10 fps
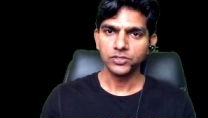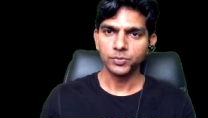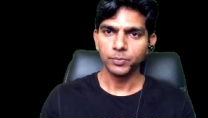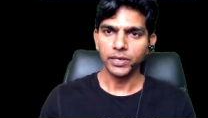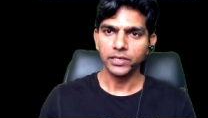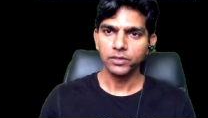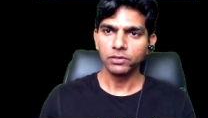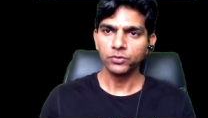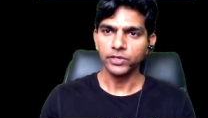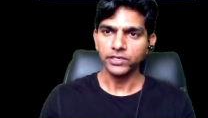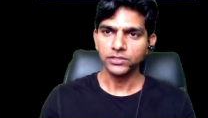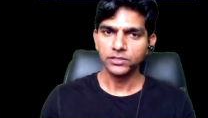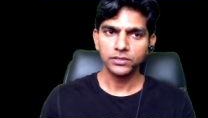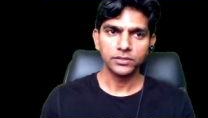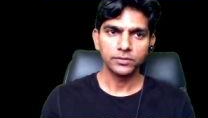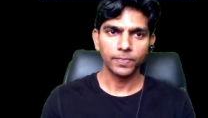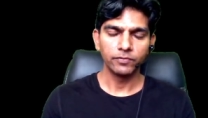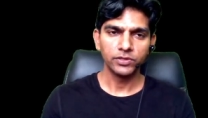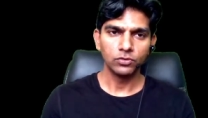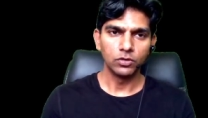perpendicular to each other
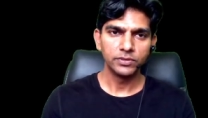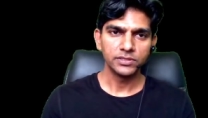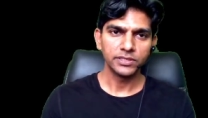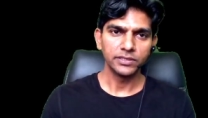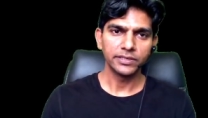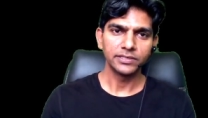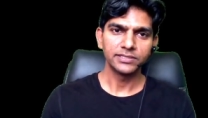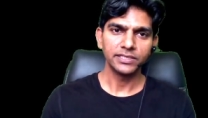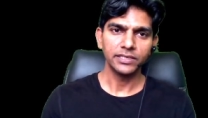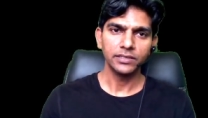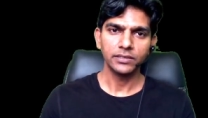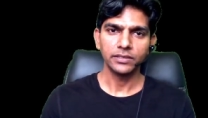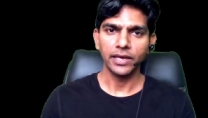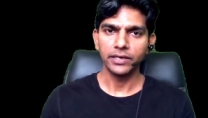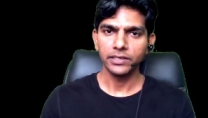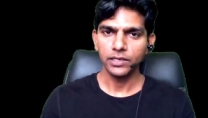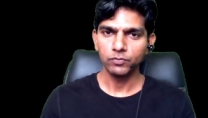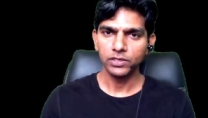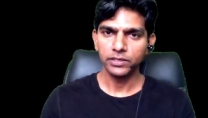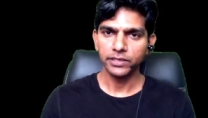with common center at C carrying
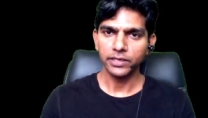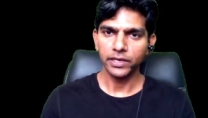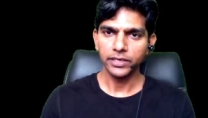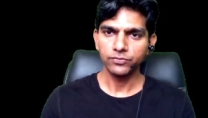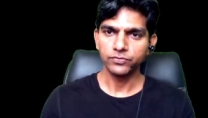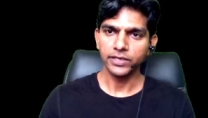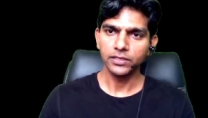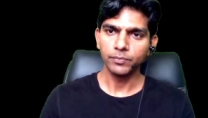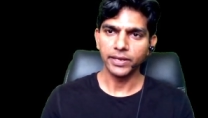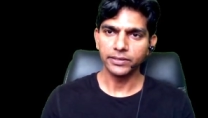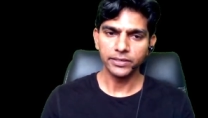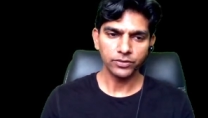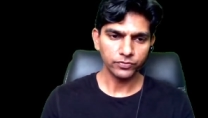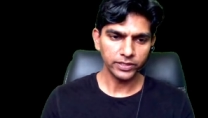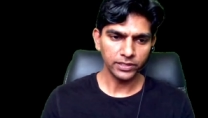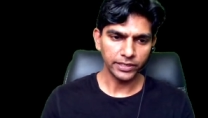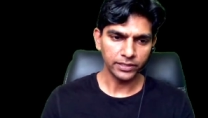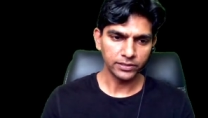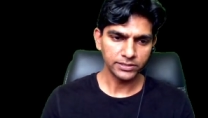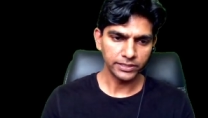equal current I. Find the magnetic field
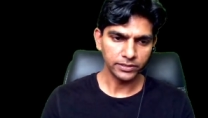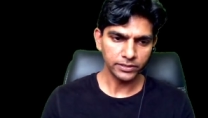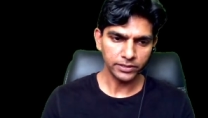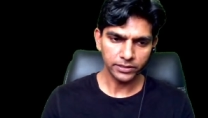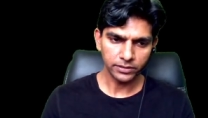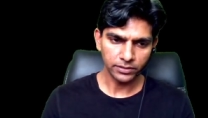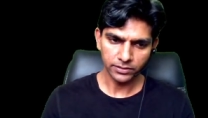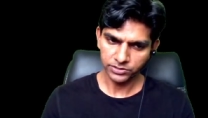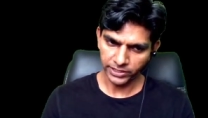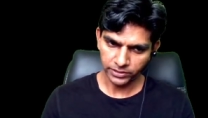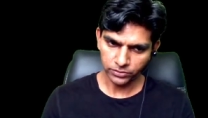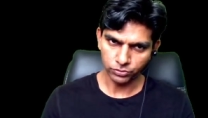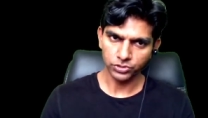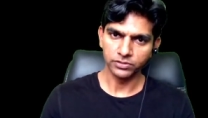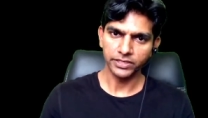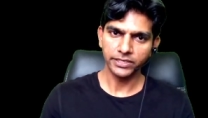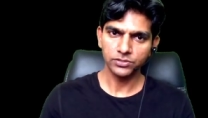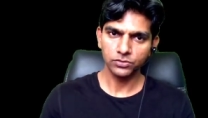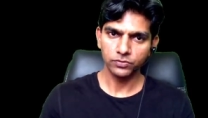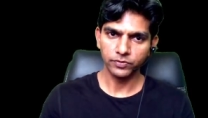at the center. Standard question, right?
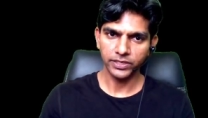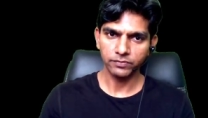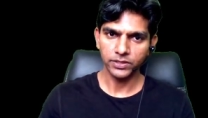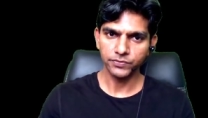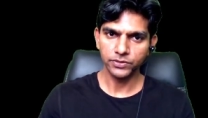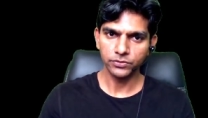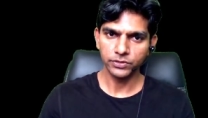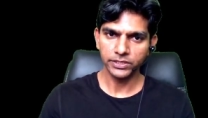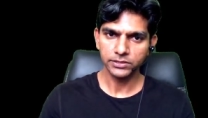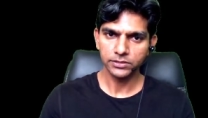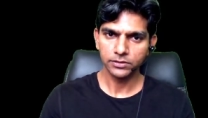So we have given two rings